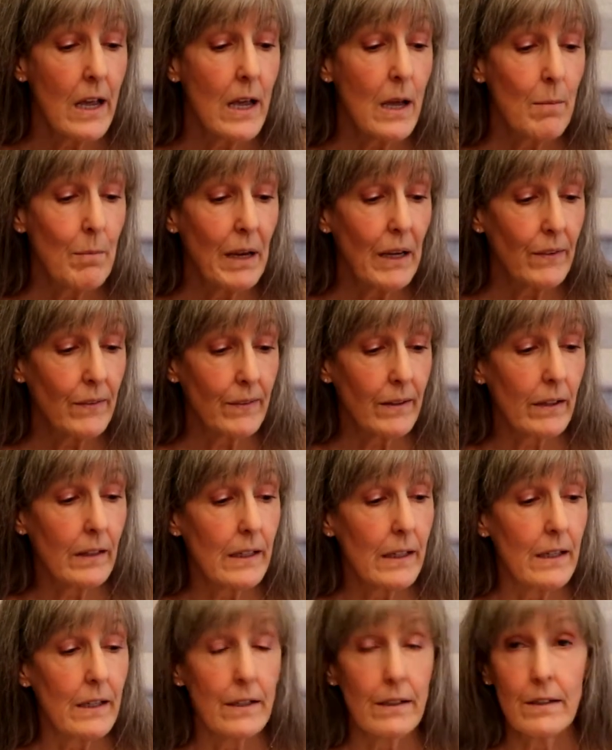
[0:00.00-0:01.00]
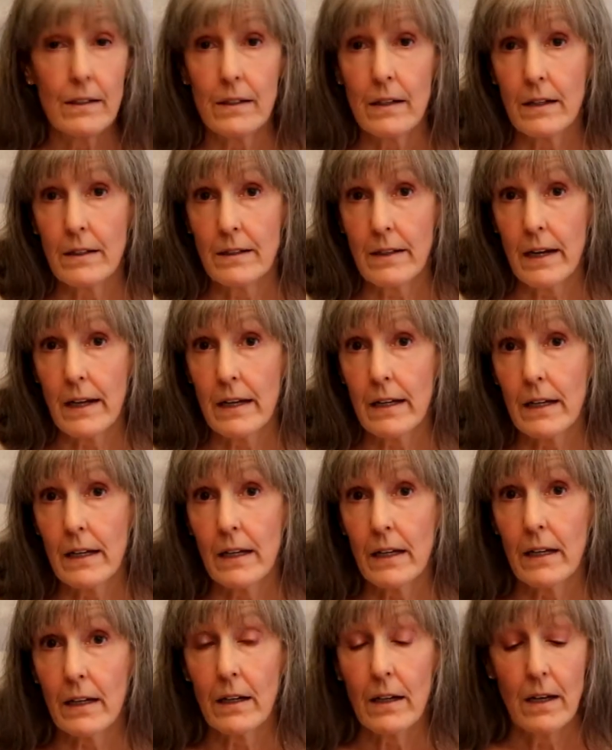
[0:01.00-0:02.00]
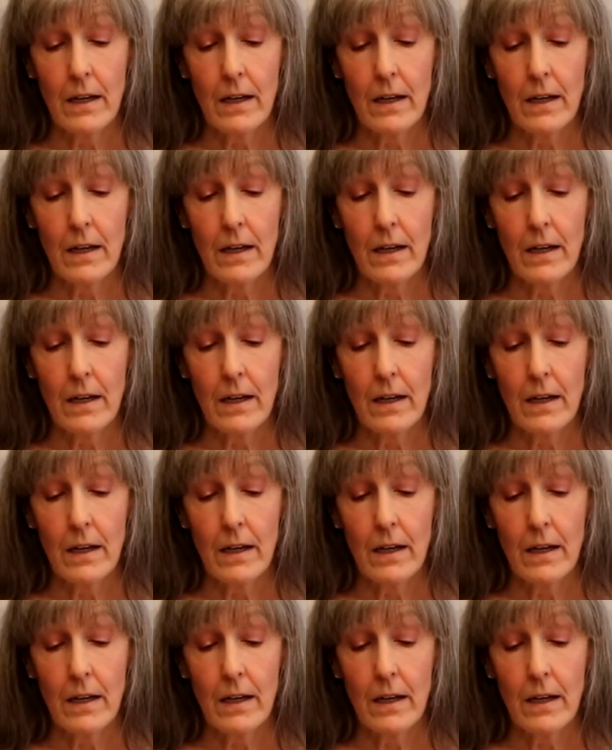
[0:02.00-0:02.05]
basically taking